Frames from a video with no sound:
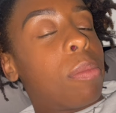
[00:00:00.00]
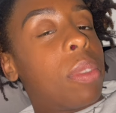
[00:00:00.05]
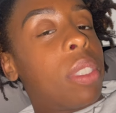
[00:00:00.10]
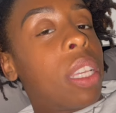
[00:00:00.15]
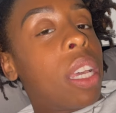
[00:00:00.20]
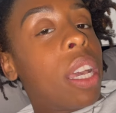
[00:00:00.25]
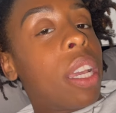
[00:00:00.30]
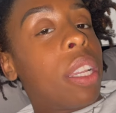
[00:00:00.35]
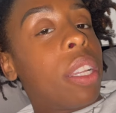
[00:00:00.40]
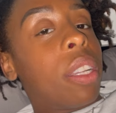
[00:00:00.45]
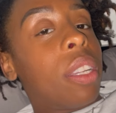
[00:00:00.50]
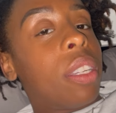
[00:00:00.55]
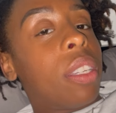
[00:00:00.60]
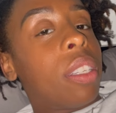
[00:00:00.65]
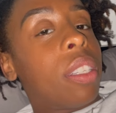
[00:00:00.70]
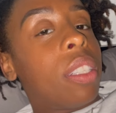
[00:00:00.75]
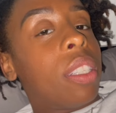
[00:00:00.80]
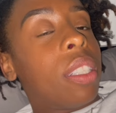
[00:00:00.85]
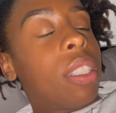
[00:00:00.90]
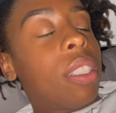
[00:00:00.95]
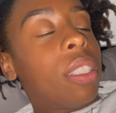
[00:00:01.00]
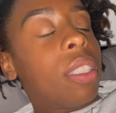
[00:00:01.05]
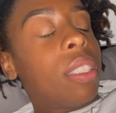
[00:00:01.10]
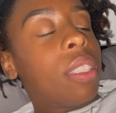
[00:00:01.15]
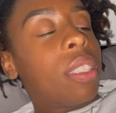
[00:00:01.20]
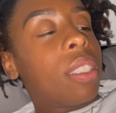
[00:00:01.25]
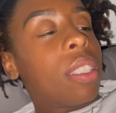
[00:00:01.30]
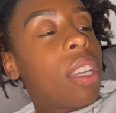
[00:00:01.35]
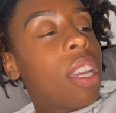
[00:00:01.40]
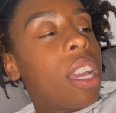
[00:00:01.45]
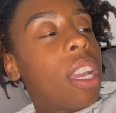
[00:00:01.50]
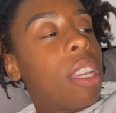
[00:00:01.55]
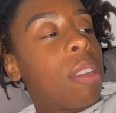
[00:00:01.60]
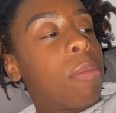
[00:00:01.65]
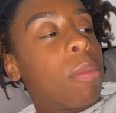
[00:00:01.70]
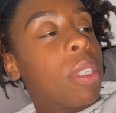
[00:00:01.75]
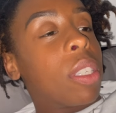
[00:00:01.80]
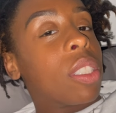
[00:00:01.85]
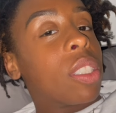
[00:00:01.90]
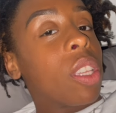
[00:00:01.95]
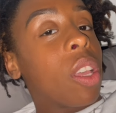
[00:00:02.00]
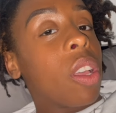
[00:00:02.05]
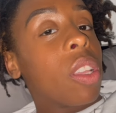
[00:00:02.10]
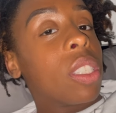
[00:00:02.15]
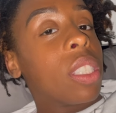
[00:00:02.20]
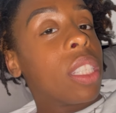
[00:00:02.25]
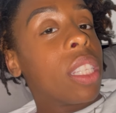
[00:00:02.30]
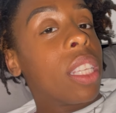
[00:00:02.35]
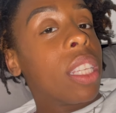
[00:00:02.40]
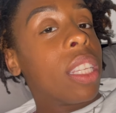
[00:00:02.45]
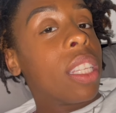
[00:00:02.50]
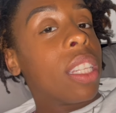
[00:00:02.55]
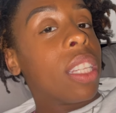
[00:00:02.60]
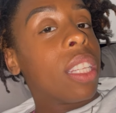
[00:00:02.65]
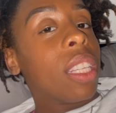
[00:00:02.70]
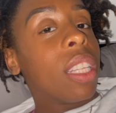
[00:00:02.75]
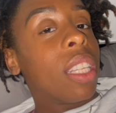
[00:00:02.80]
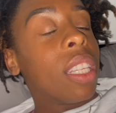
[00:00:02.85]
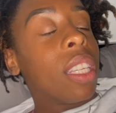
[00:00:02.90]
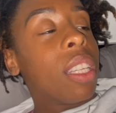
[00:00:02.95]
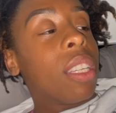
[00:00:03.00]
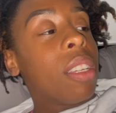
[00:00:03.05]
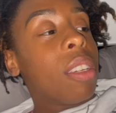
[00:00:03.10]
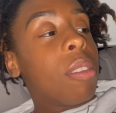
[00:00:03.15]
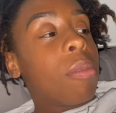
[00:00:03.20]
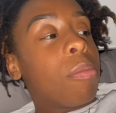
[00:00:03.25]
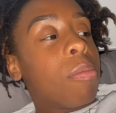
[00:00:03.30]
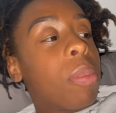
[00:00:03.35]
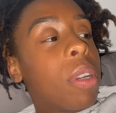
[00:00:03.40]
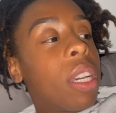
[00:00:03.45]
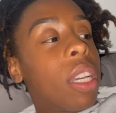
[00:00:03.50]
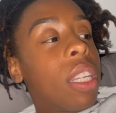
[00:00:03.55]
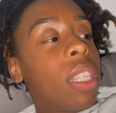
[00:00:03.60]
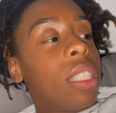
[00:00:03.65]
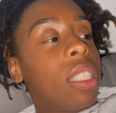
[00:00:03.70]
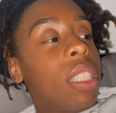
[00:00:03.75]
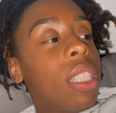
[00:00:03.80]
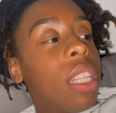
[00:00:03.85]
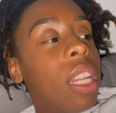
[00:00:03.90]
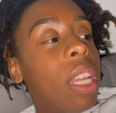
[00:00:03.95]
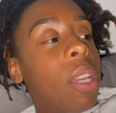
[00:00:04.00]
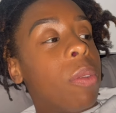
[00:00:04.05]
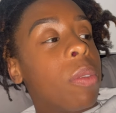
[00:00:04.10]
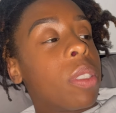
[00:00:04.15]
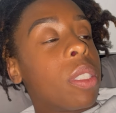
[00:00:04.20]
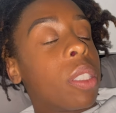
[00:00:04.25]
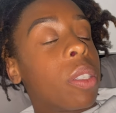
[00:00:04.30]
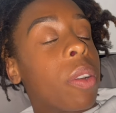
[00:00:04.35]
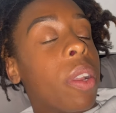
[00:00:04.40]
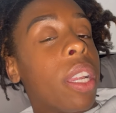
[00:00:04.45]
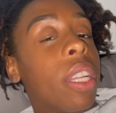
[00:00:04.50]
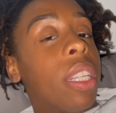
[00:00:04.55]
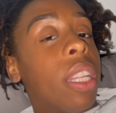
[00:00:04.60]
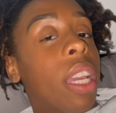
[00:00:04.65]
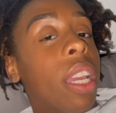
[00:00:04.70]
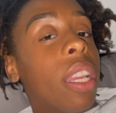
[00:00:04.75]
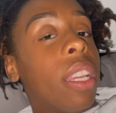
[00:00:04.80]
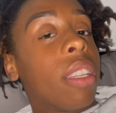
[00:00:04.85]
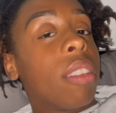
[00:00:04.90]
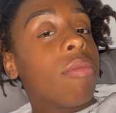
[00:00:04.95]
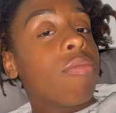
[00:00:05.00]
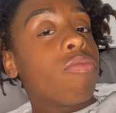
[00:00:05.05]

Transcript: Tired, I'm exhausted, but today was a great day.